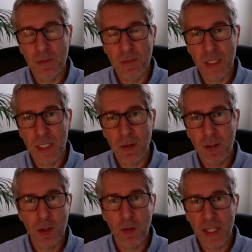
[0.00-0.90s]
you know,
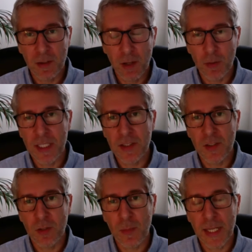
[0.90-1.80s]
curate their own
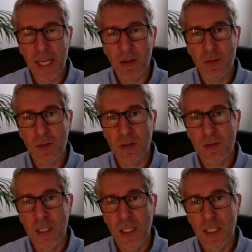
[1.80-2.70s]
Instagram accounts and
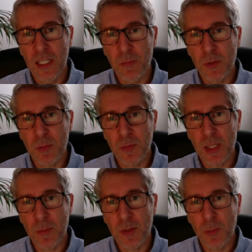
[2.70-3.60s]
give them some
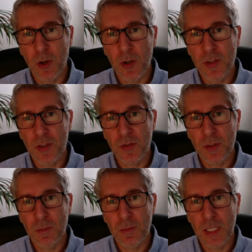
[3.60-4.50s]
tips and pointers
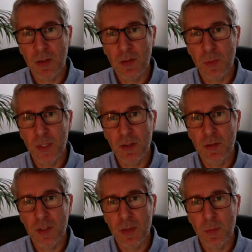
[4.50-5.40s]
from, you know, somebody who
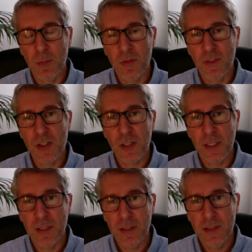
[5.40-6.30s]
does it professionally.